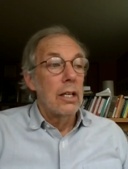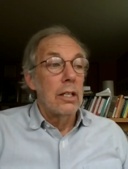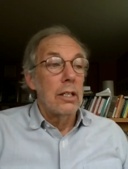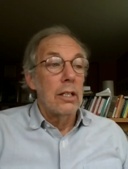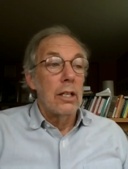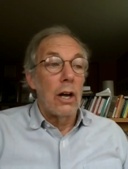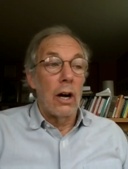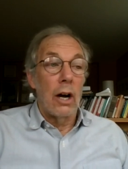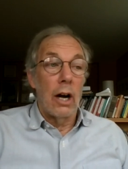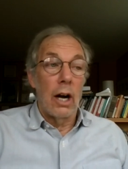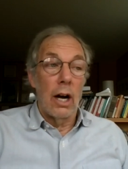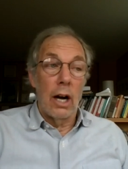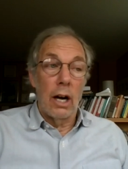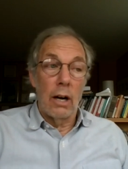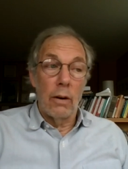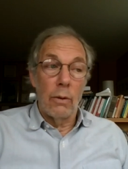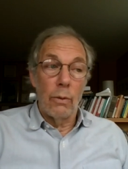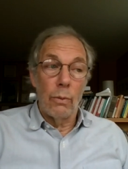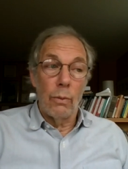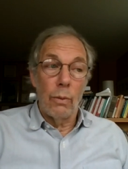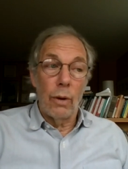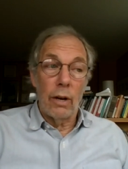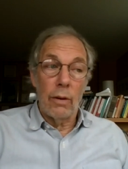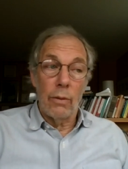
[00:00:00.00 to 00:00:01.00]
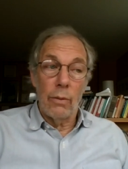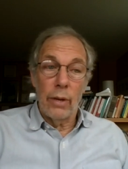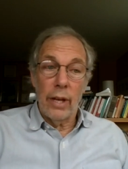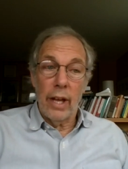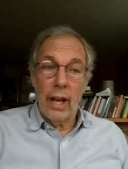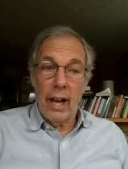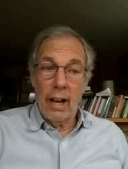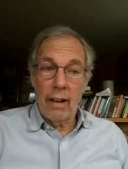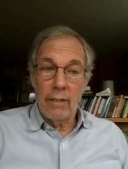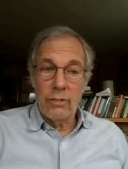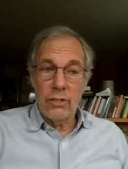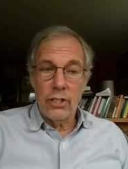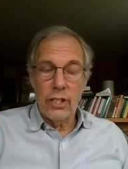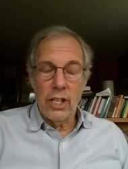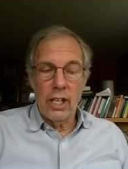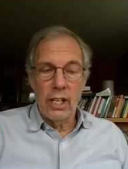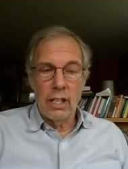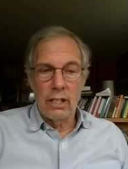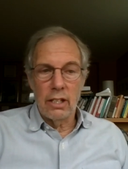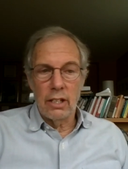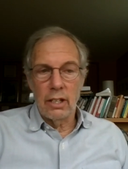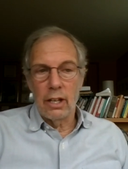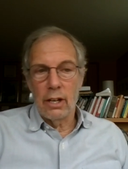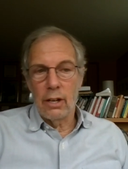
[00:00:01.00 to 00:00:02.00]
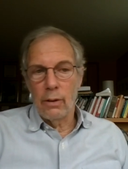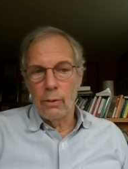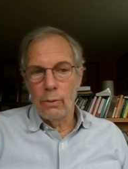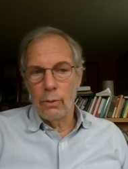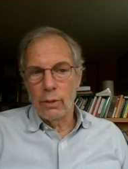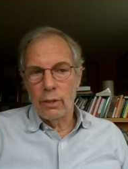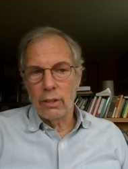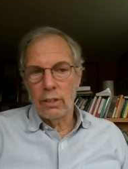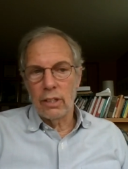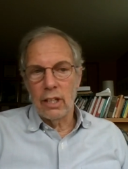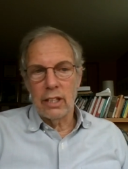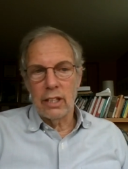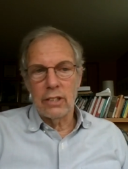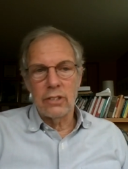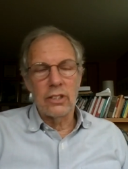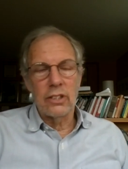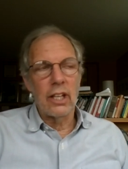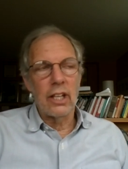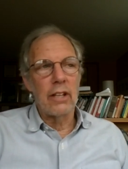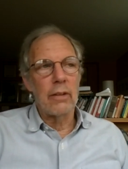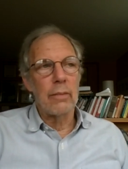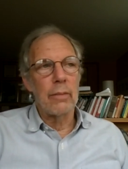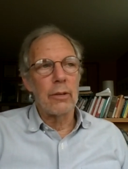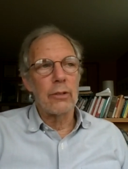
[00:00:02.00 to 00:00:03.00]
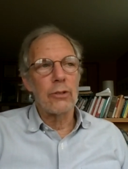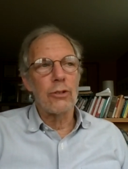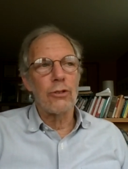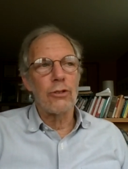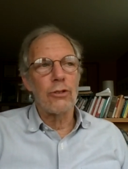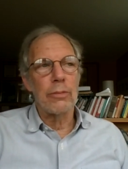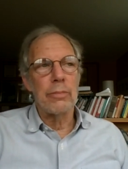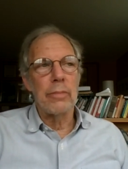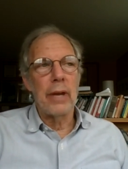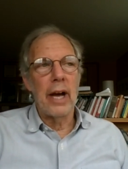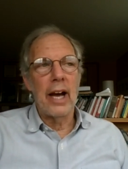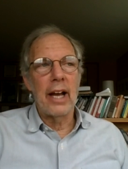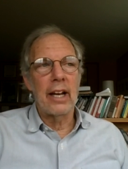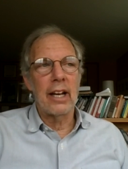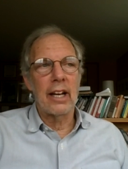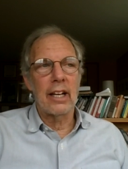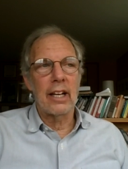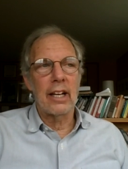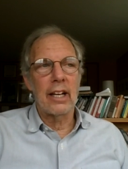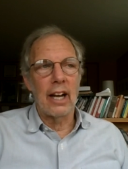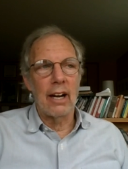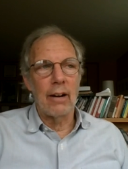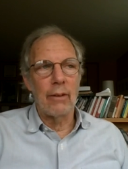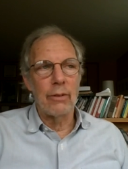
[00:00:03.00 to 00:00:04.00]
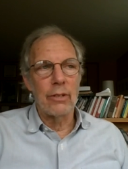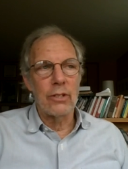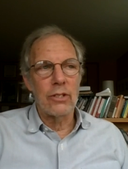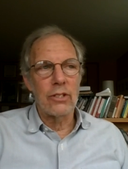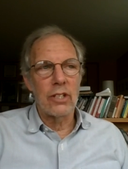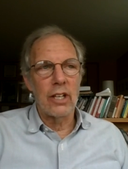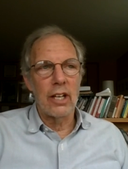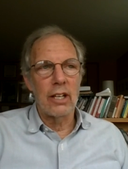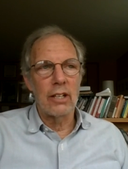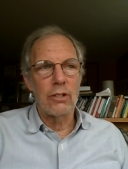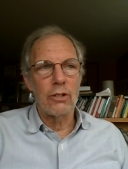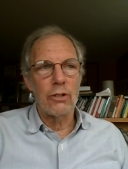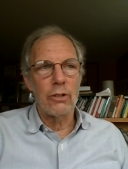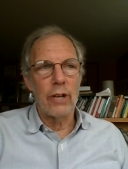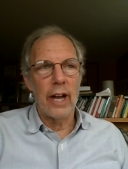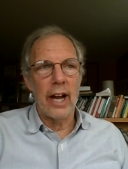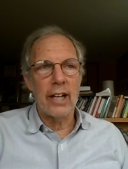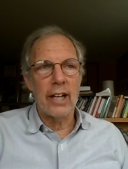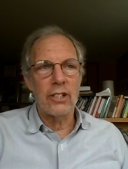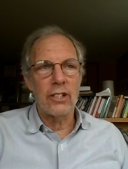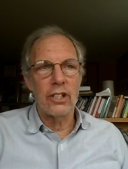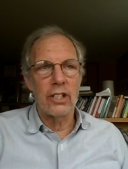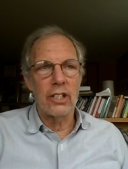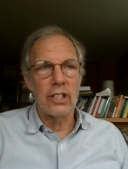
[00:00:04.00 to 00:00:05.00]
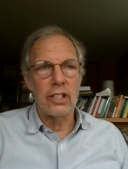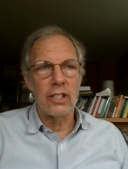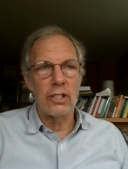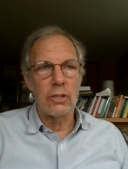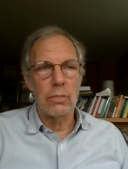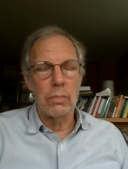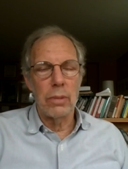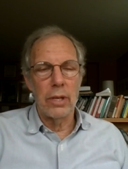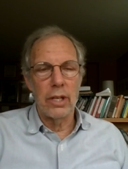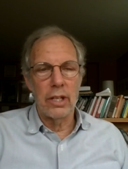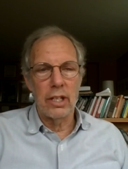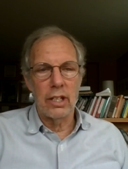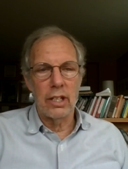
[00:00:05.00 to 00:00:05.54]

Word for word: uh, what we have seen, you know, let's say the most dramatic, I would say, traction has been